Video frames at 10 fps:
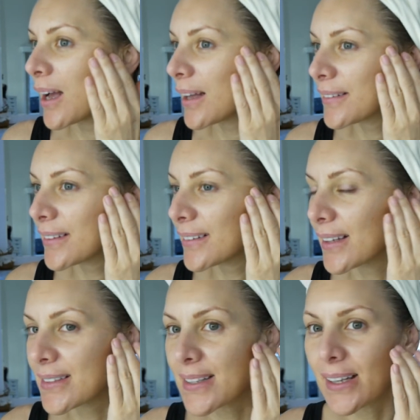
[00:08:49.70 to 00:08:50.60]
I think
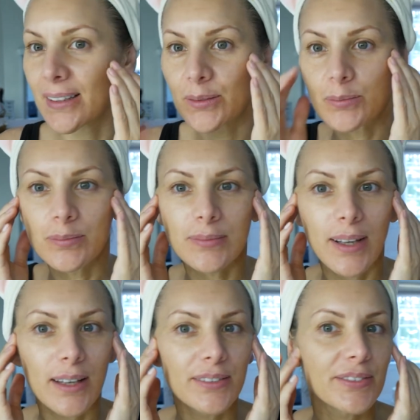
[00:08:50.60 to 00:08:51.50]
that's it.
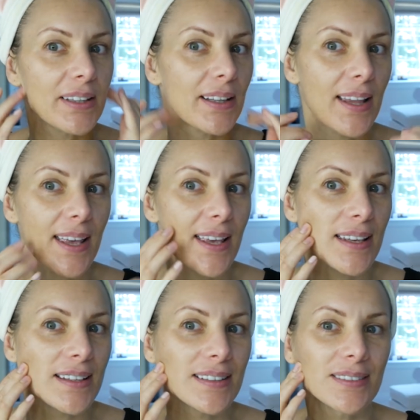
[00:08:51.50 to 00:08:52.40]
I feel
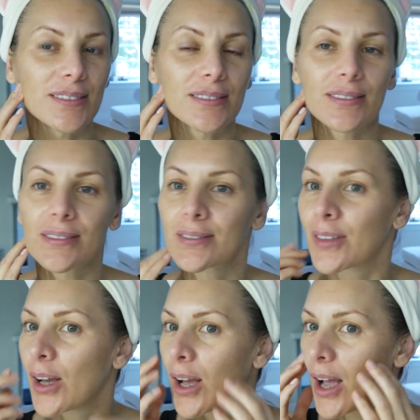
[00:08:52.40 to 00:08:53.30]
like
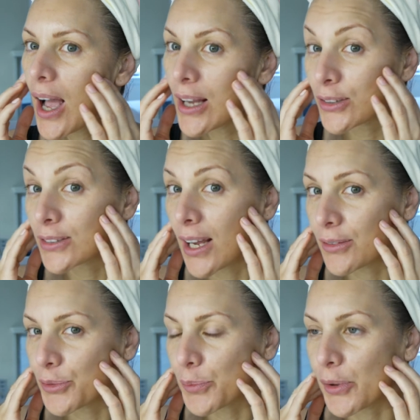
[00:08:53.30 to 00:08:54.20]
I don't
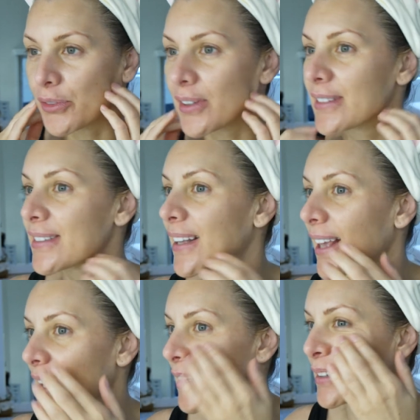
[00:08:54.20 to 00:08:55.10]
have a perfect
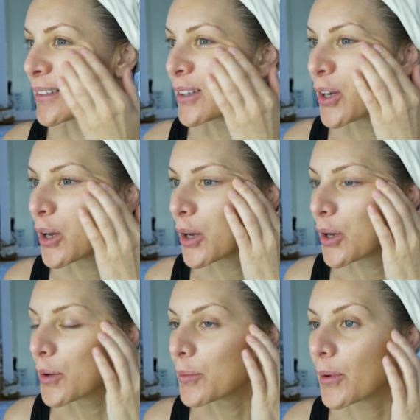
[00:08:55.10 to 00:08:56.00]
skin,
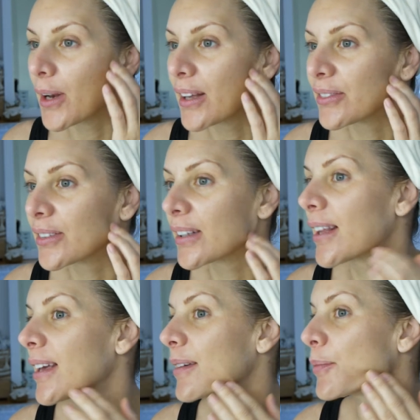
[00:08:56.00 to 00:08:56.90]
but I feel
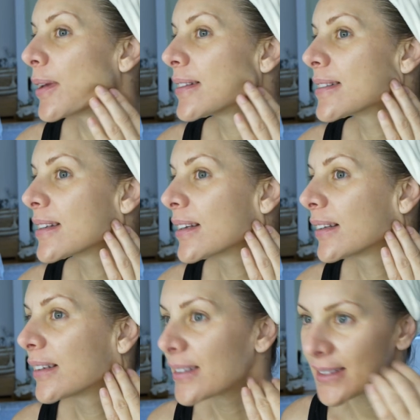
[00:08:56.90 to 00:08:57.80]
like my
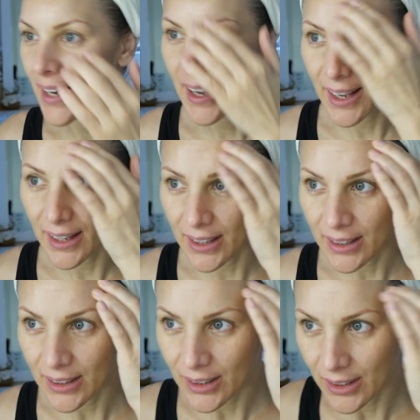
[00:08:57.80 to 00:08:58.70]
skin is
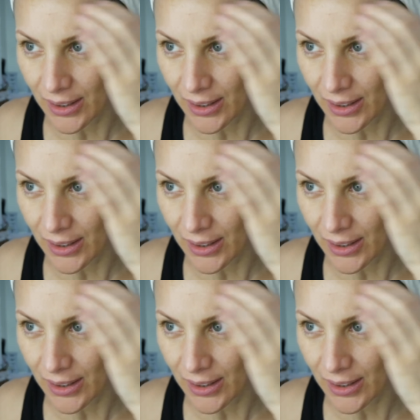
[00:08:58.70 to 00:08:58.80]
like